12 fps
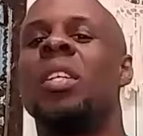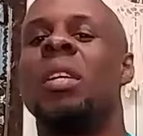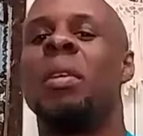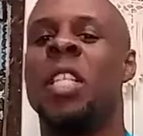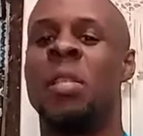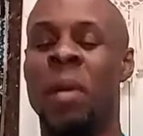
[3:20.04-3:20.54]

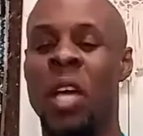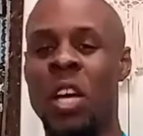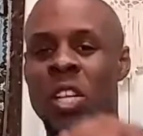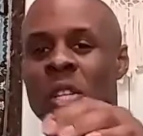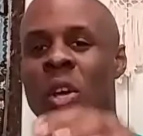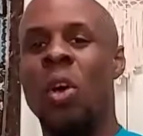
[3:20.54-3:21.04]
It's
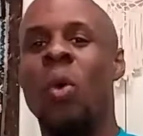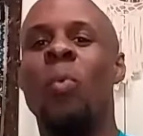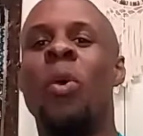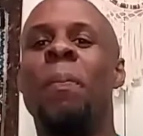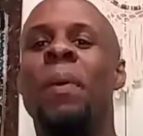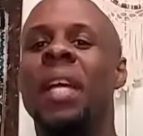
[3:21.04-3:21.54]
because
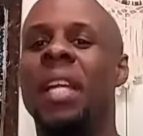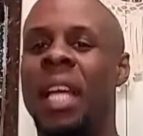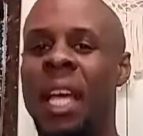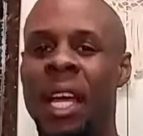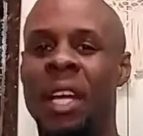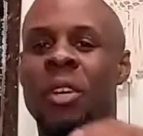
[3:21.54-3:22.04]
we're playing
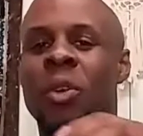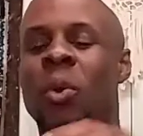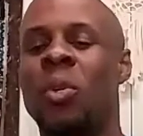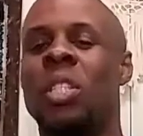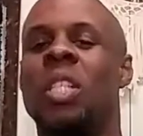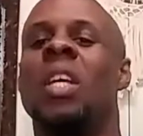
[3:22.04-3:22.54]
8
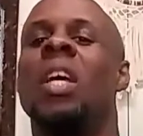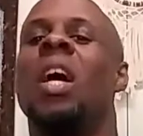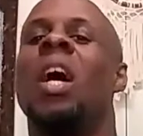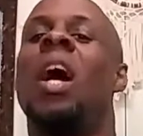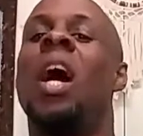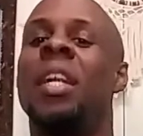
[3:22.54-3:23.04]
notes
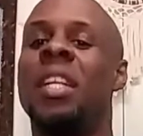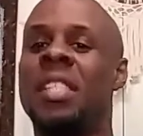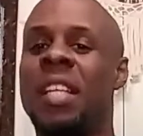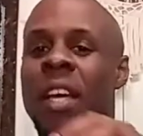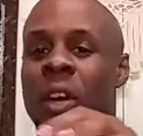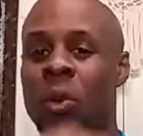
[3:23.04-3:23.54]
on the
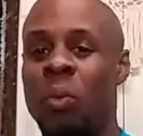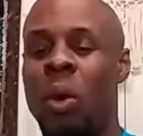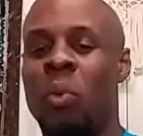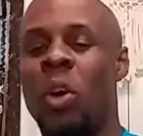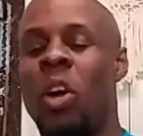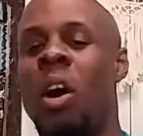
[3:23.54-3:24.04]
second
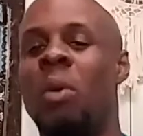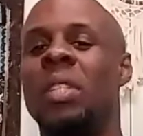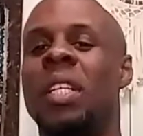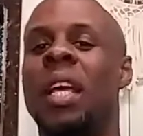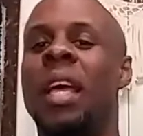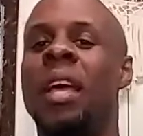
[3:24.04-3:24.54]
one. We're
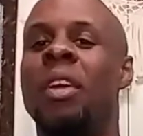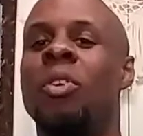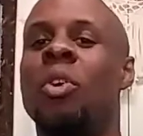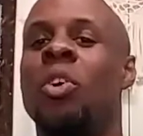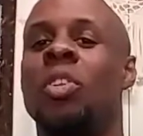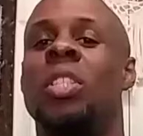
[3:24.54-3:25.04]
counting 8
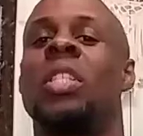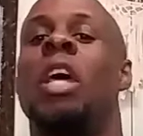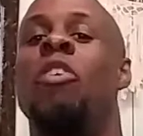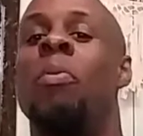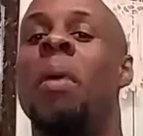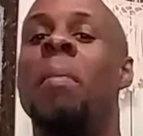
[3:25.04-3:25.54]
notes.
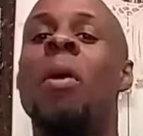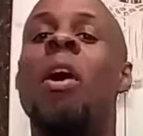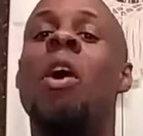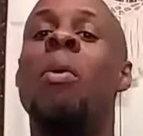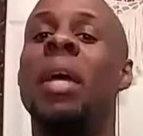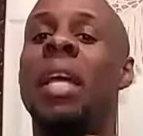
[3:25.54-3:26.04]
And remember
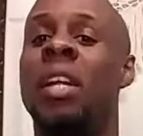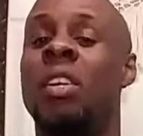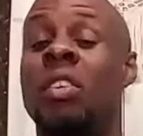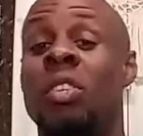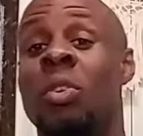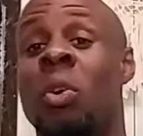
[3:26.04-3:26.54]
how 8
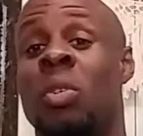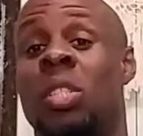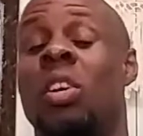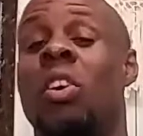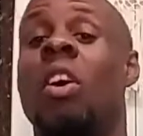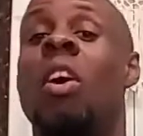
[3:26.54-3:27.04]
notes
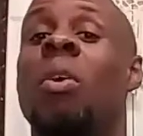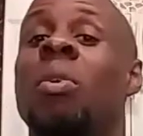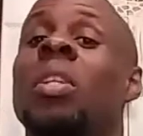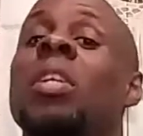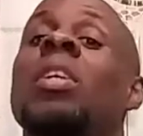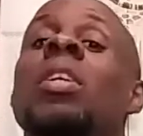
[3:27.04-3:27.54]
are
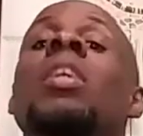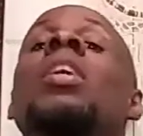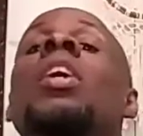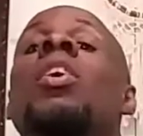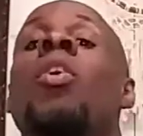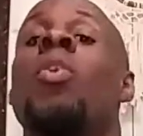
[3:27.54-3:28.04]
counted.
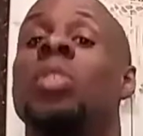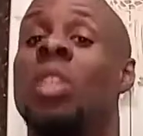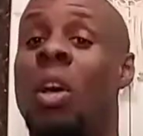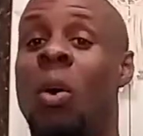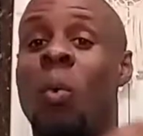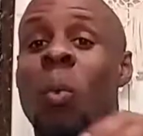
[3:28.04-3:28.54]
It goes
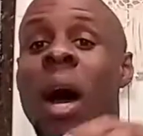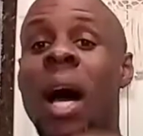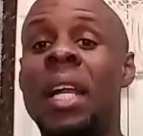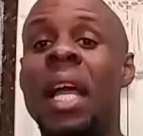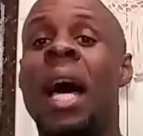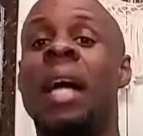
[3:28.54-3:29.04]

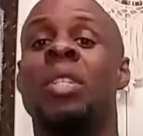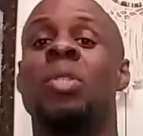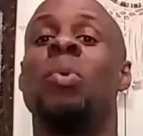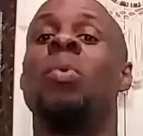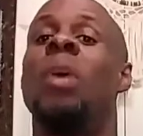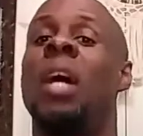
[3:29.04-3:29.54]
1 and
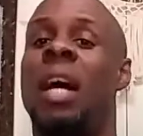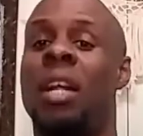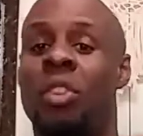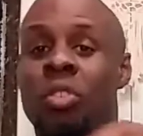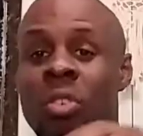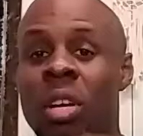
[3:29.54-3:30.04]
2
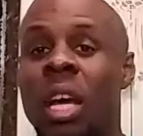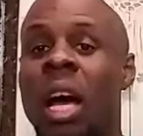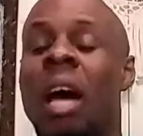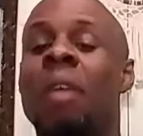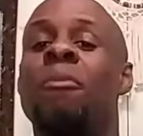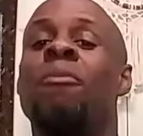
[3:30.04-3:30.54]
and 3
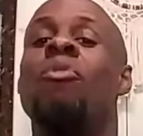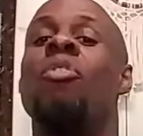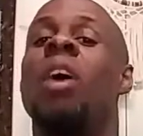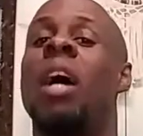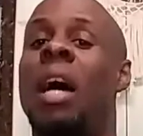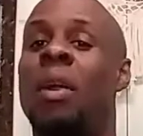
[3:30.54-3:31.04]
and
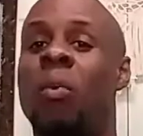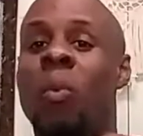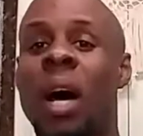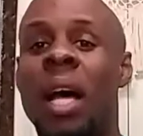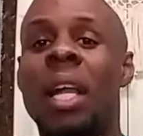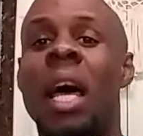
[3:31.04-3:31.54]
4 and
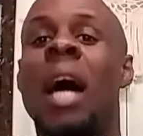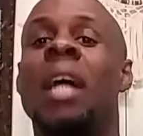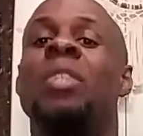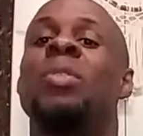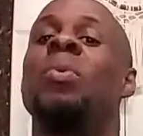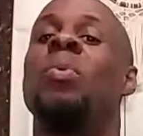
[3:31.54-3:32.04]
1
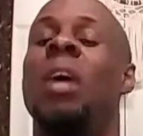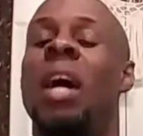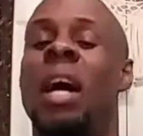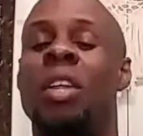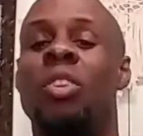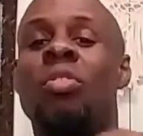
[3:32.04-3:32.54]
and 2
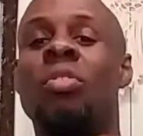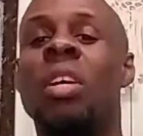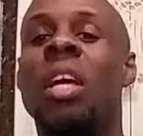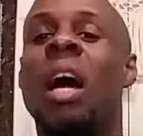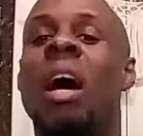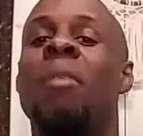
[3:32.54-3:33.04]
and
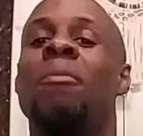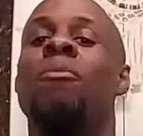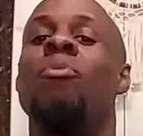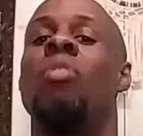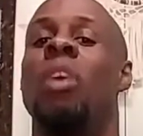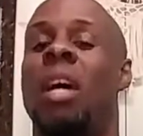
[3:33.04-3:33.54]
3 and
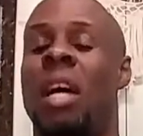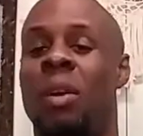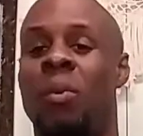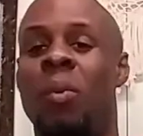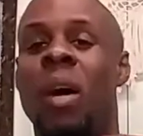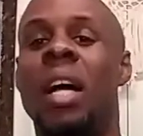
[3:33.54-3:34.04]
4
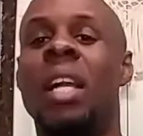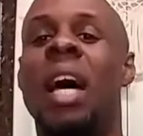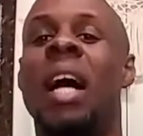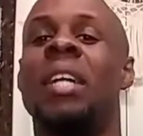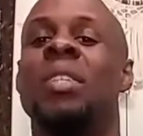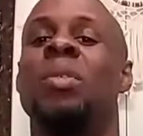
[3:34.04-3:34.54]
and 1
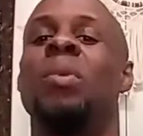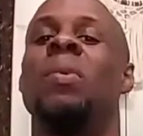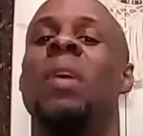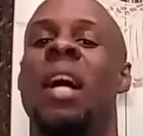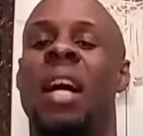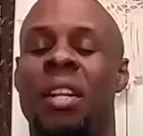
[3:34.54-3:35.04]
and 2
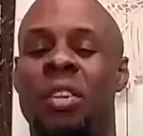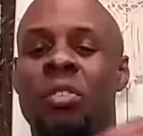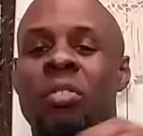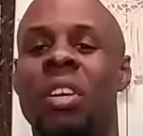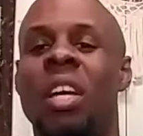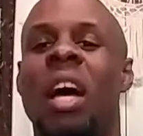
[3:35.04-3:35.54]
and
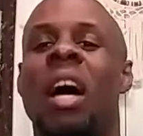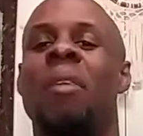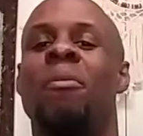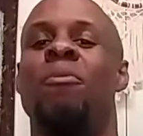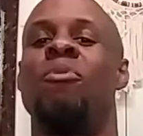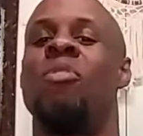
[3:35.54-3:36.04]
3
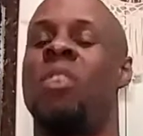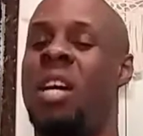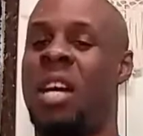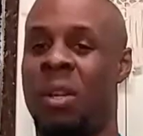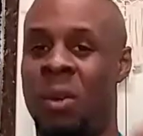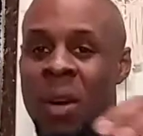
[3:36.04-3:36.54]
and 4
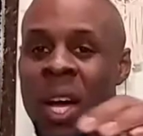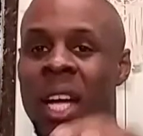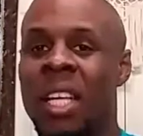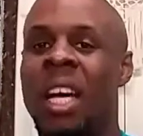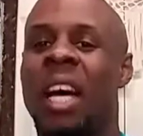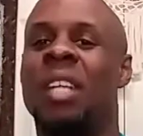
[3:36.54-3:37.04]
and
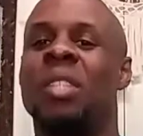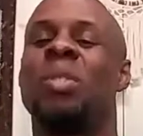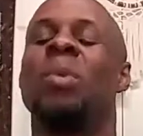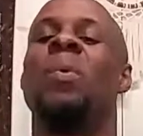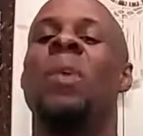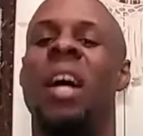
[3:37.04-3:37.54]

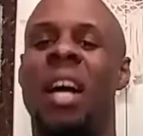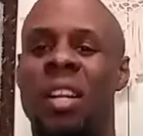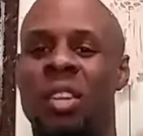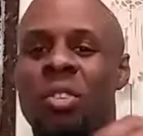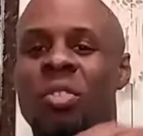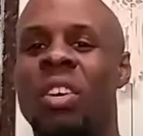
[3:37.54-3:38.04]
2
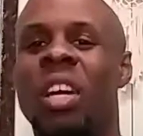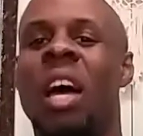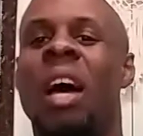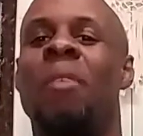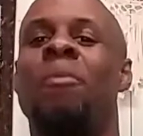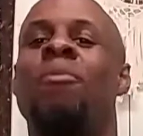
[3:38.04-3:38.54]
and 3
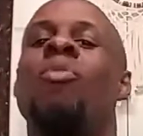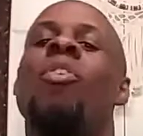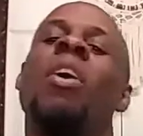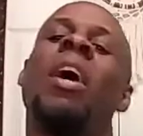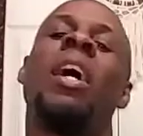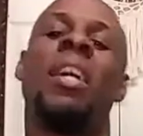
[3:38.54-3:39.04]
and 4.